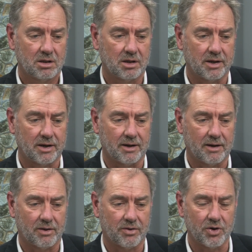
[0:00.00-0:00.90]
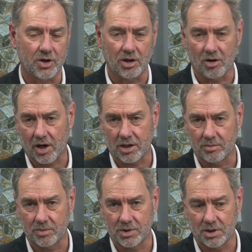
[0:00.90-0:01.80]
30
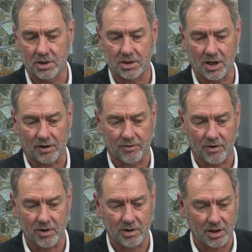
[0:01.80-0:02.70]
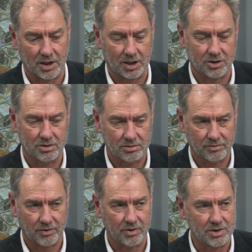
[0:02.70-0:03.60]
items in the Jack Ferry collection,
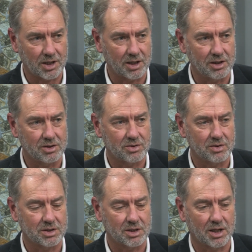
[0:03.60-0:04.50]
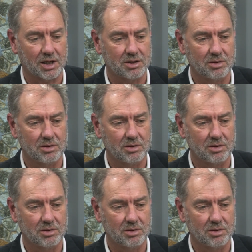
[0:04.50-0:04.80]
Ferry Sound Industries collection.